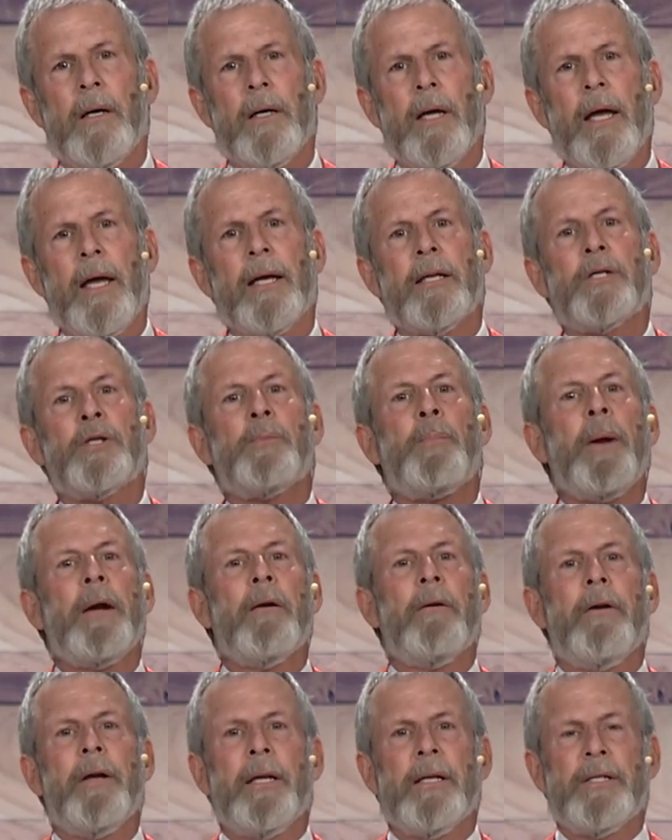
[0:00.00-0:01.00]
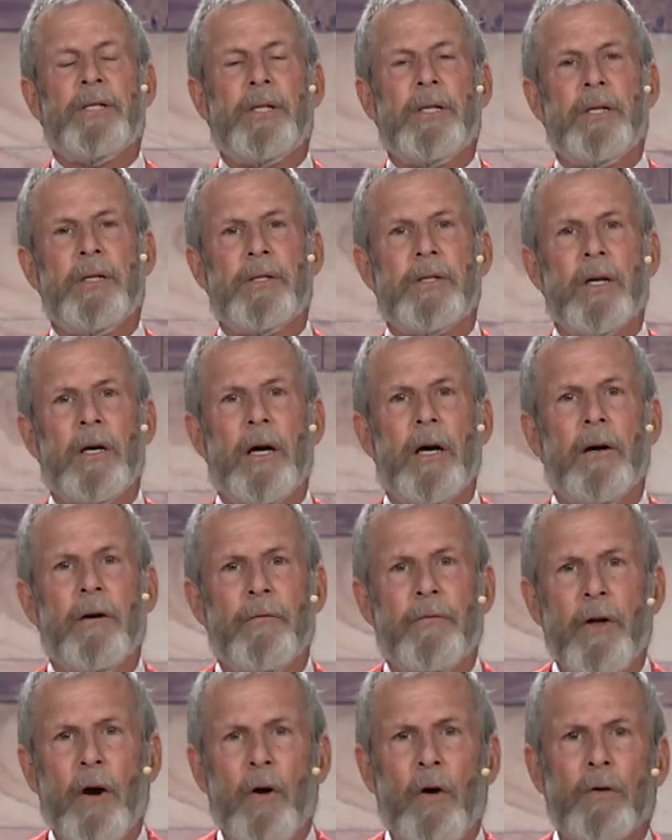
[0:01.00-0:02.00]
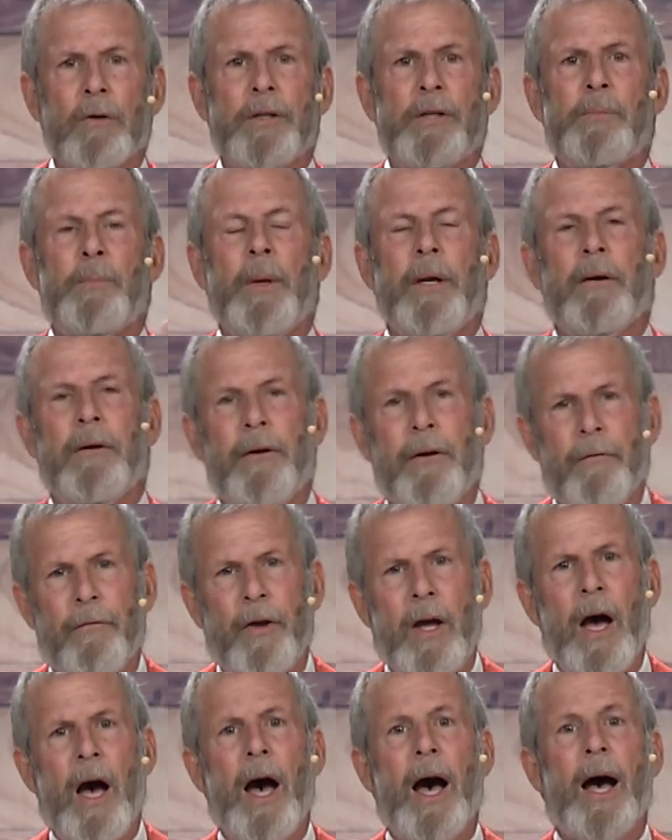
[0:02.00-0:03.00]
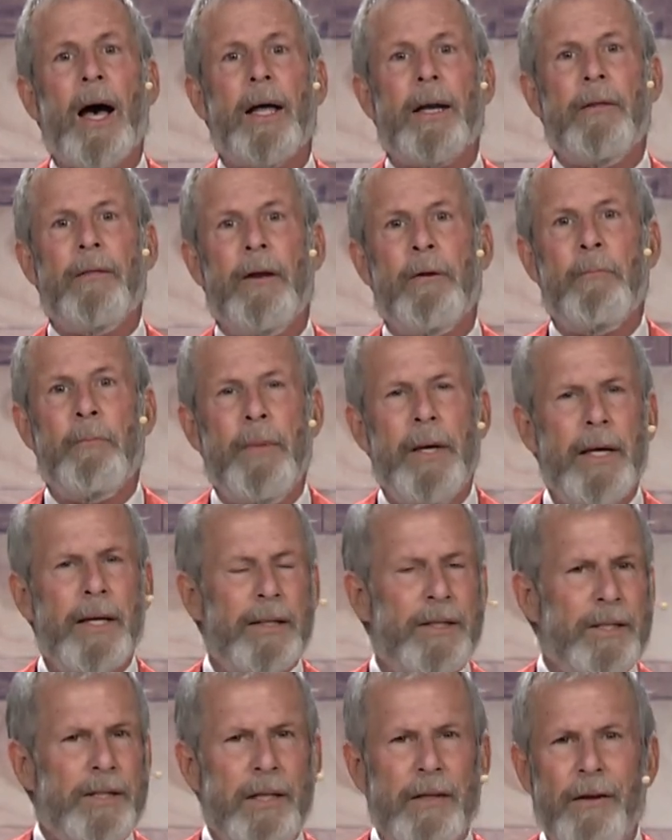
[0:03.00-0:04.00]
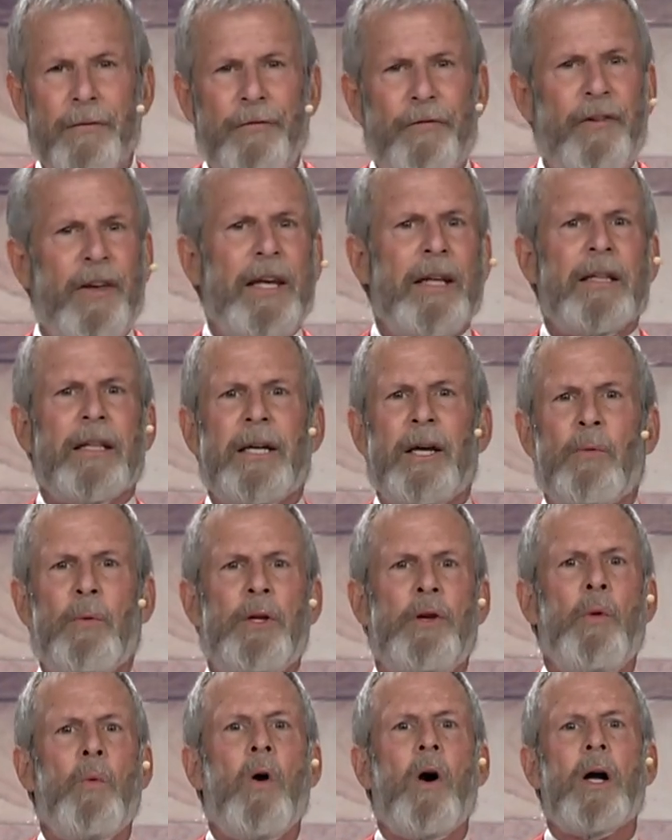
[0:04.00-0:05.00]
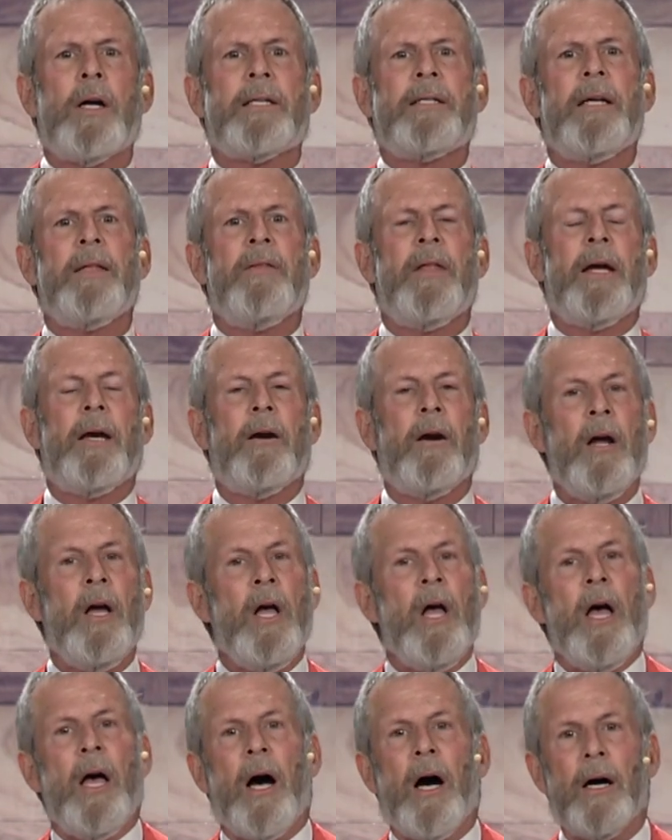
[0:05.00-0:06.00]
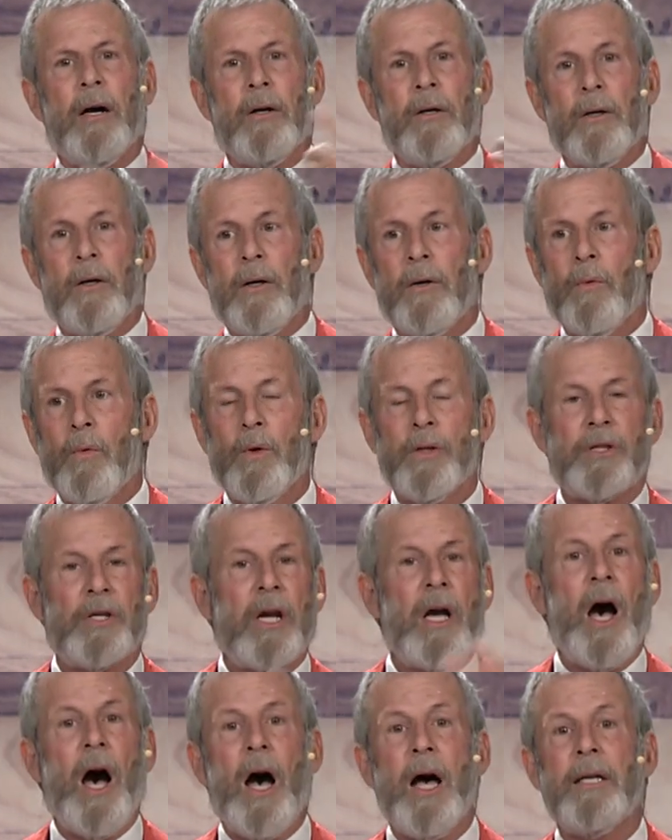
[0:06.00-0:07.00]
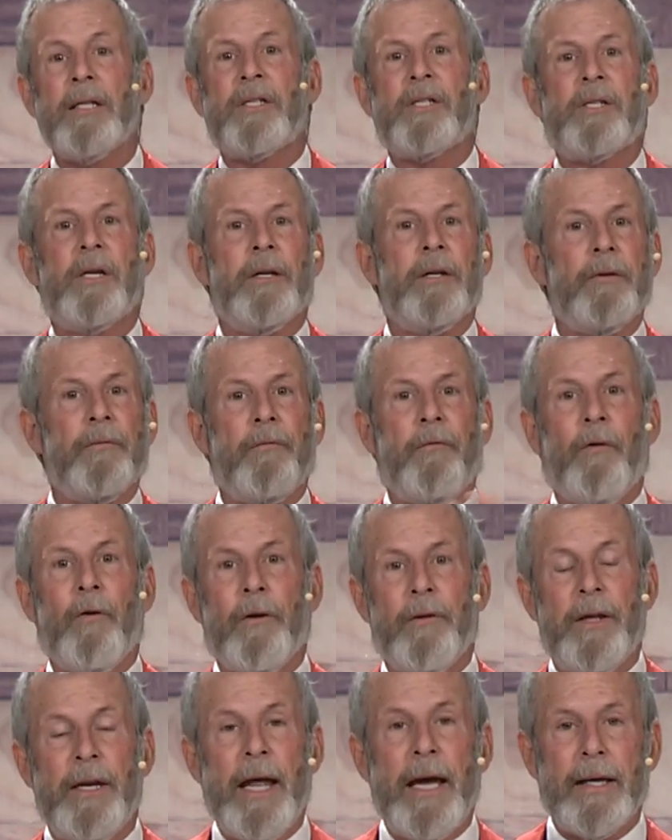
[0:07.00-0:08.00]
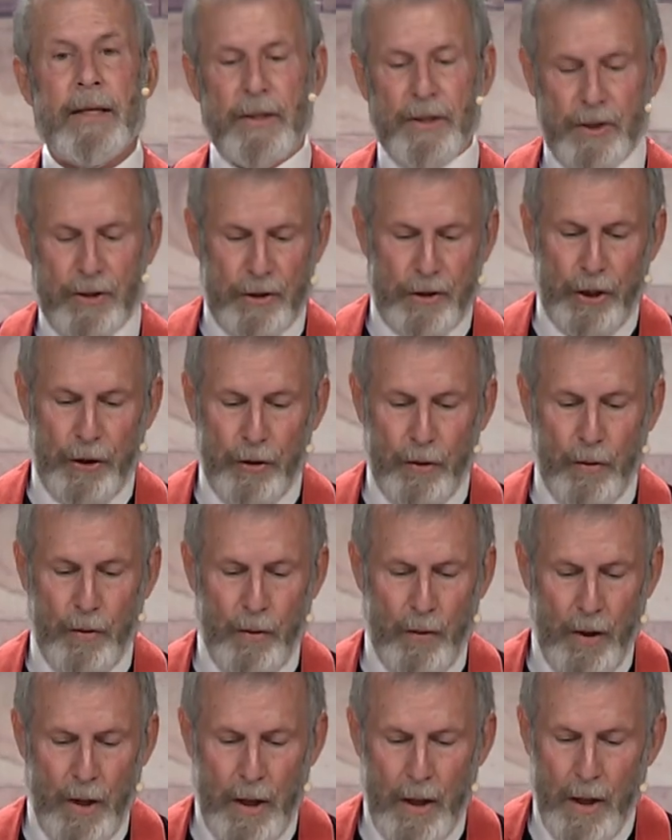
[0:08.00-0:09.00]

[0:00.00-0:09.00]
experiences of the Holy Spirit and of God in their midst, and the feeling when you walked in there was constant for the next 2